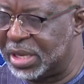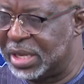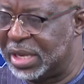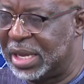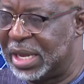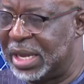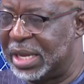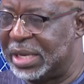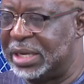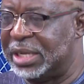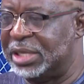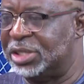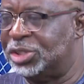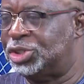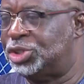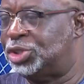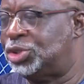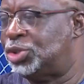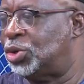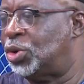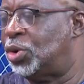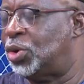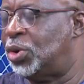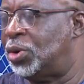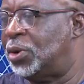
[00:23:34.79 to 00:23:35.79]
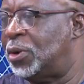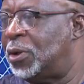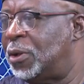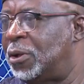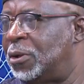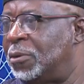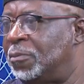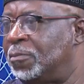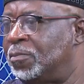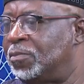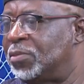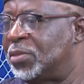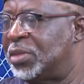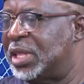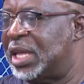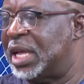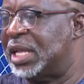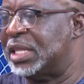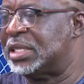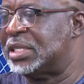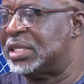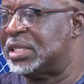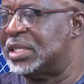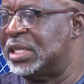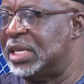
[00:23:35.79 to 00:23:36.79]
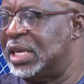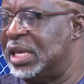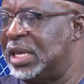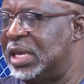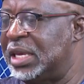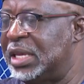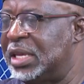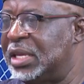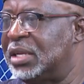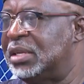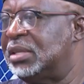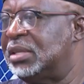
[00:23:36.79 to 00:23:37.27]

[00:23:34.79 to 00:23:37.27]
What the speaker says: and ensure that they